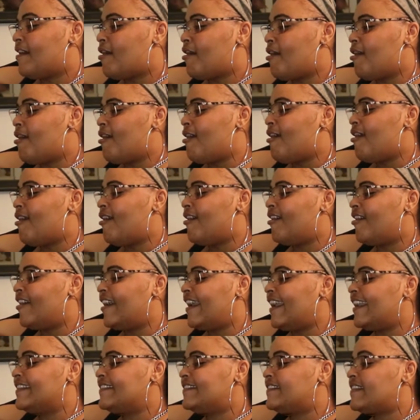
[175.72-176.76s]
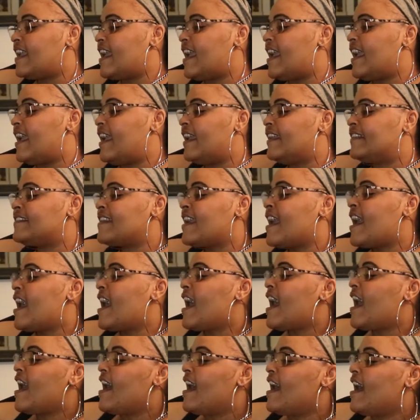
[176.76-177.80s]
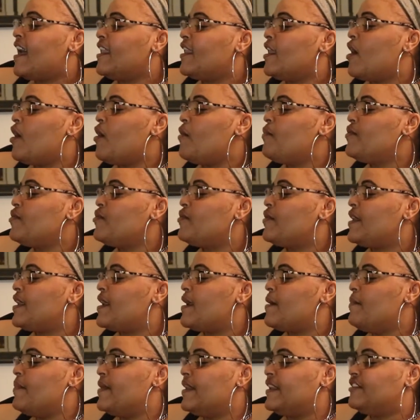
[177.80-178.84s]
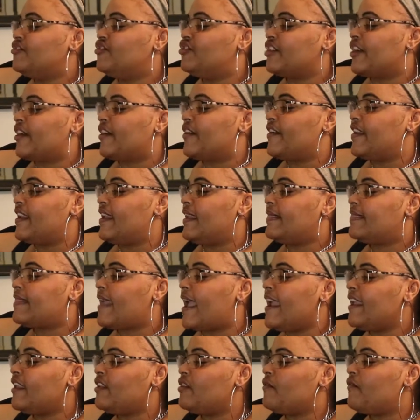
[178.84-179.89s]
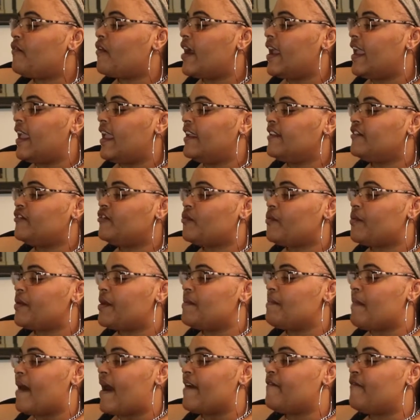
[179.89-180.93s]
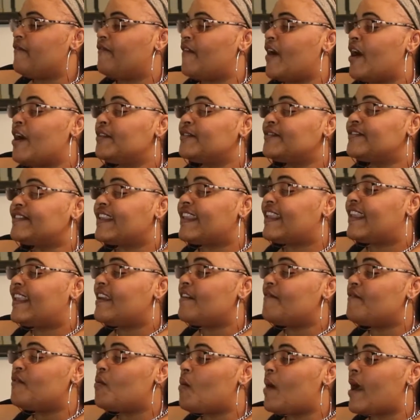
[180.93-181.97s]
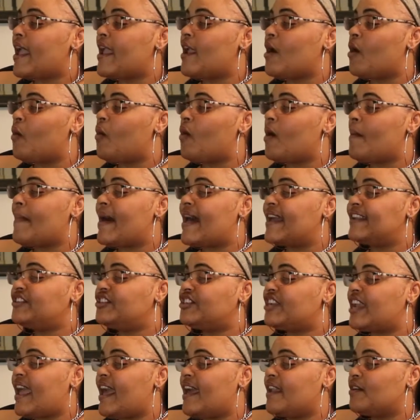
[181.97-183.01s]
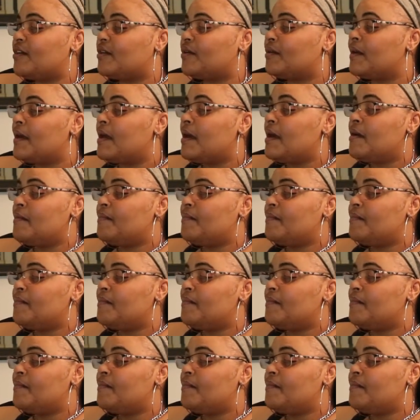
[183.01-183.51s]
Oh, it says, hello, Beauty and Beast Journey. Thank you for entering my first giveaway on my channel.